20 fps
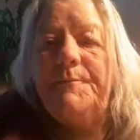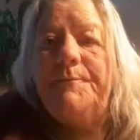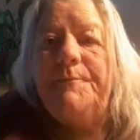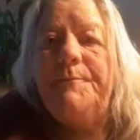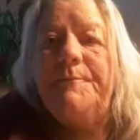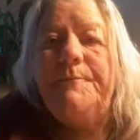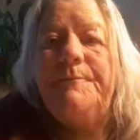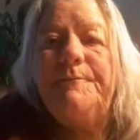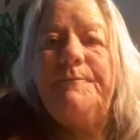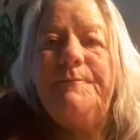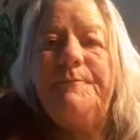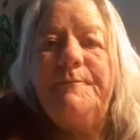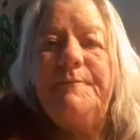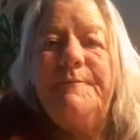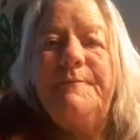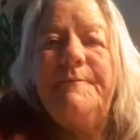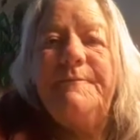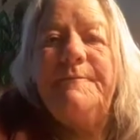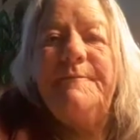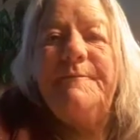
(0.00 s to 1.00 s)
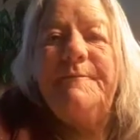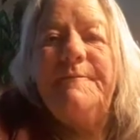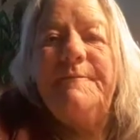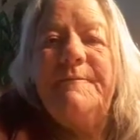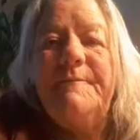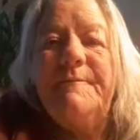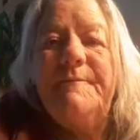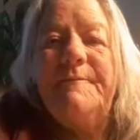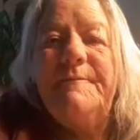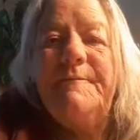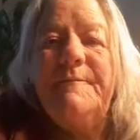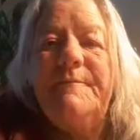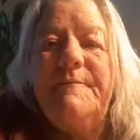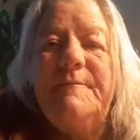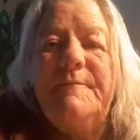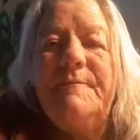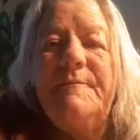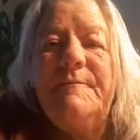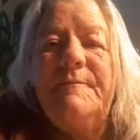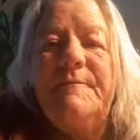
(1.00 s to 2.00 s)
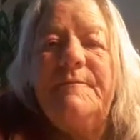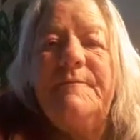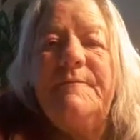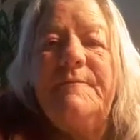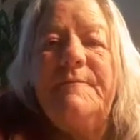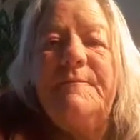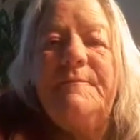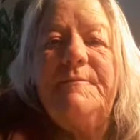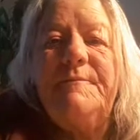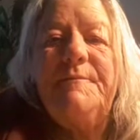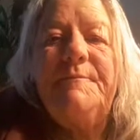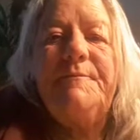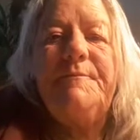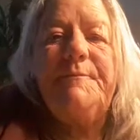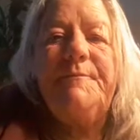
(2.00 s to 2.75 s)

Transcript: No one is speaking in this clip.